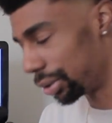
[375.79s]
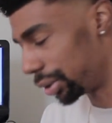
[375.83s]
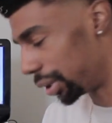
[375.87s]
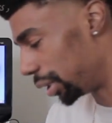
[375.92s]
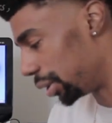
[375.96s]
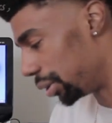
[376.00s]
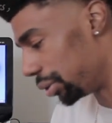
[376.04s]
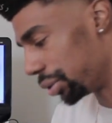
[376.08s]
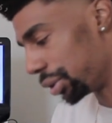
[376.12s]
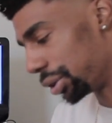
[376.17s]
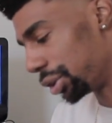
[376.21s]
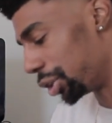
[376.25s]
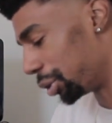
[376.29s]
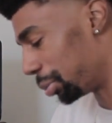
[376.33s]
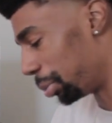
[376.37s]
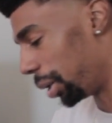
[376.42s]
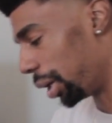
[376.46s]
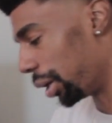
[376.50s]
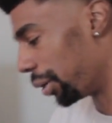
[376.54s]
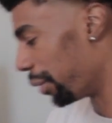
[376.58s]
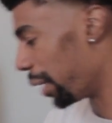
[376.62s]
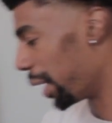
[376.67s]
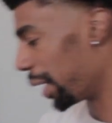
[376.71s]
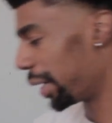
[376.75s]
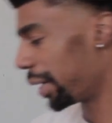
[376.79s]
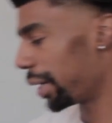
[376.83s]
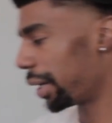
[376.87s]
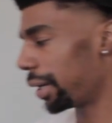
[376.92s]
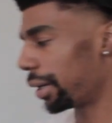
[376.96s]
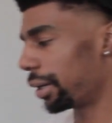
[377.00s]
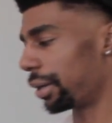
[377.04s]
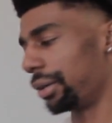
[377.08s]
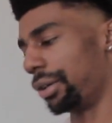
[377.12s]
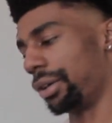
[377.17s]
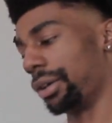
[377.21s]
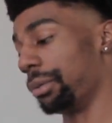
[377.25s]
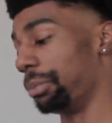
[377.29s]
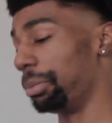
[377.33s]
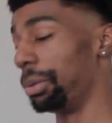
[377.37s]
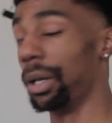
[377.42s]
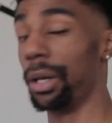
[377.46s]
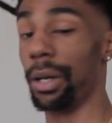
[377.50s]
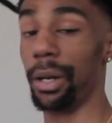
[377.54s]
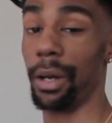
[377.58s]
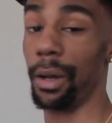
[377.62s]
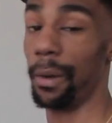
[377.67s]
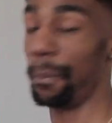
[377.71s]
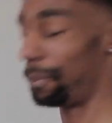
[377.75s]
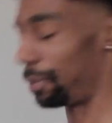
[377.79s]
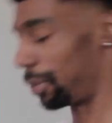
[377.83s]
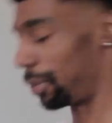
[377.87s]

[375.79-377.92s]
they usually just plug right in and you plug it up,